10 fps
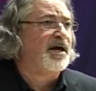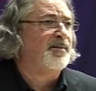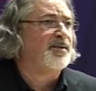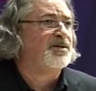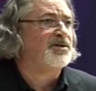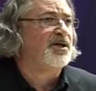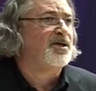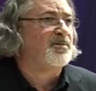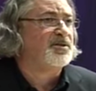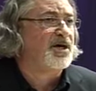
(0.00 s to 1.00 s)
the eminent
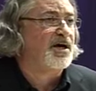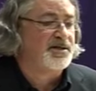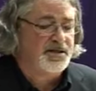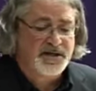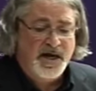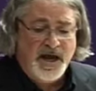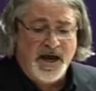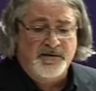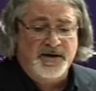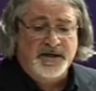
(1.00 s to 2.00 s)
genome scientist
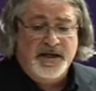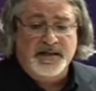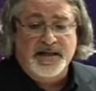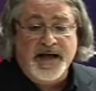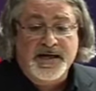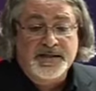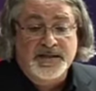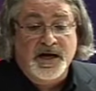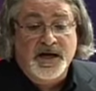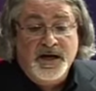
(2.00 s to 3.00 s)
Eric
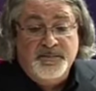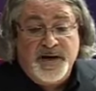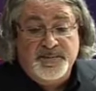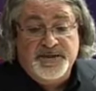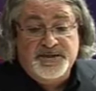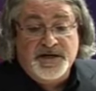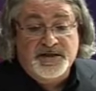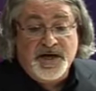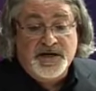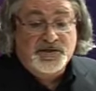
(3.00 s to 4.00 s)
Lander published
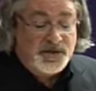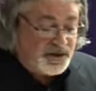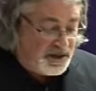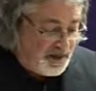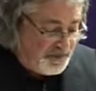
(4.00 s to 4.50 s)
in Nature a